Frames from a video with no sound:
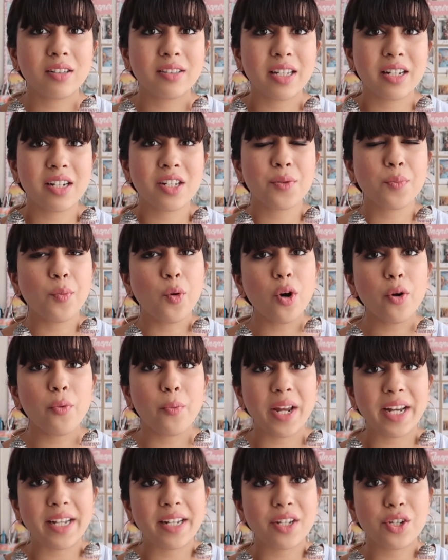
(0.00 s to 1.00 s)
there is more
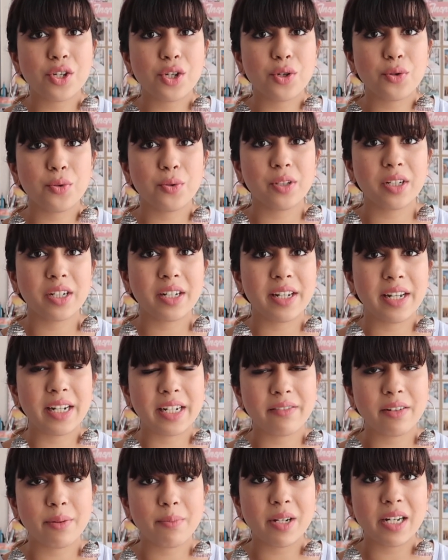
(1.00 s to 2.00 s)
weightage to the
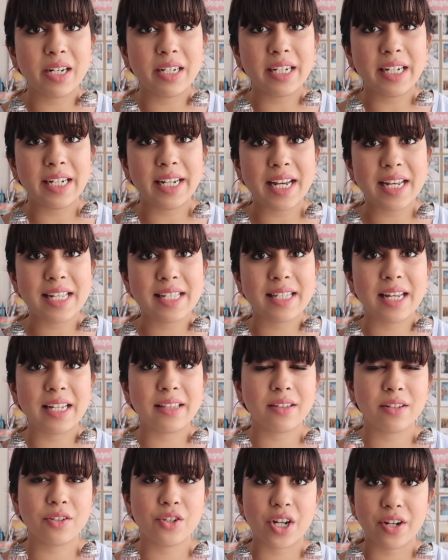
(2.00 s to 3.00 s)
creative ability test
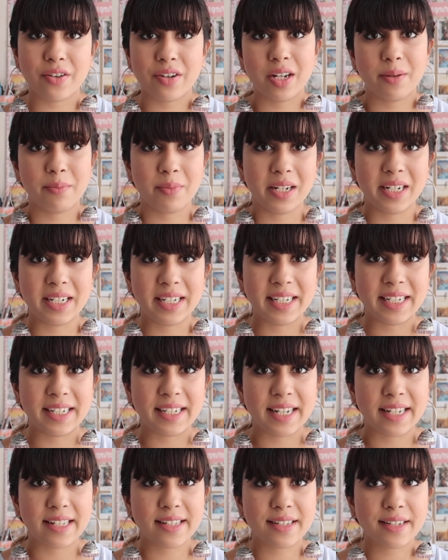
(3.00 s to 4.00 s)
than the general ability
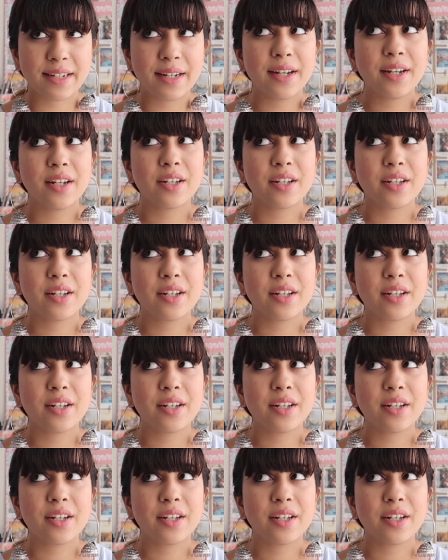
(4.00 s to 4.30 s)
test.